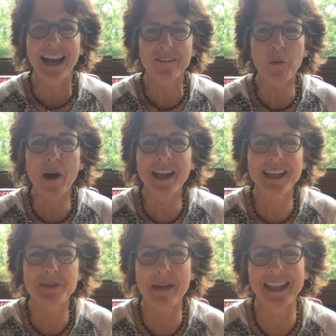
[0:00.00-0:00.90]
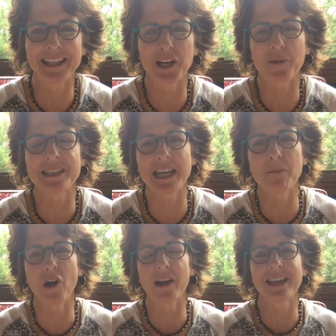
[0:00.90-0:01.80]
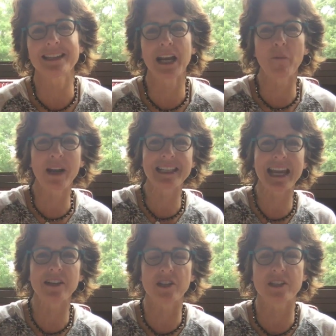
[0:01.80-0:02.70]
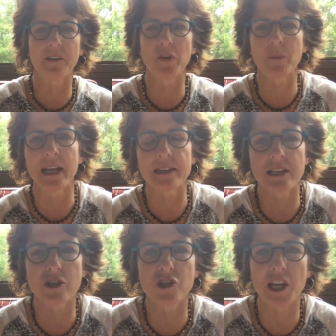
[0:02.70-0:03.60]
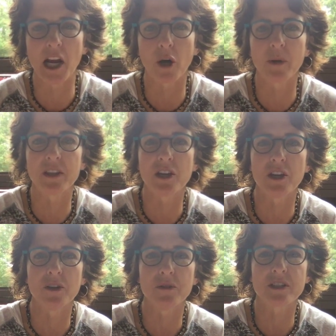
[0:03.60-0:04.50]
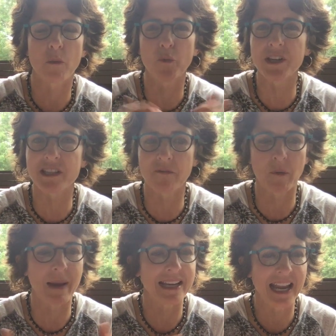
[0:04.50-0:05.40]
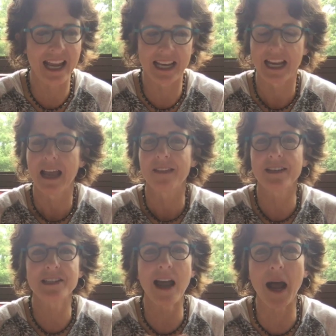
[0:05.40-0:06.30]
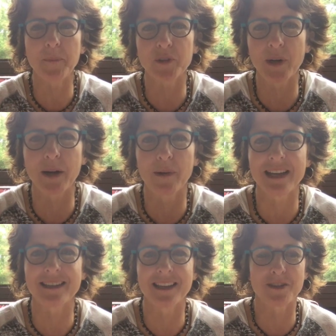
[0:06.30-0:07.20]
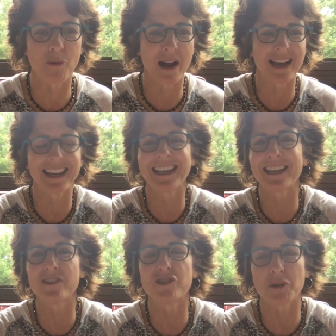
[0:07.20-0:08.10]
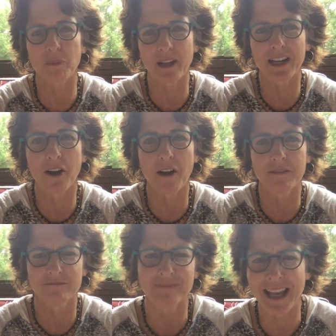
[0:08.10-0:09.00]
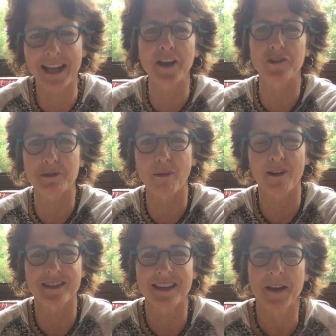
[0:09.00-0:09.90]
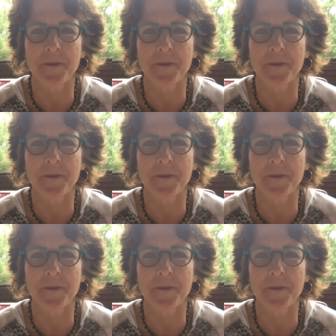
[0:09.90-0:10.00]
Everyone, it's Beth here with Team Arias, and I want to take just a few minutes to share with you some wisdom from my dad, the top 3 reasons why kids should play golf and other sports.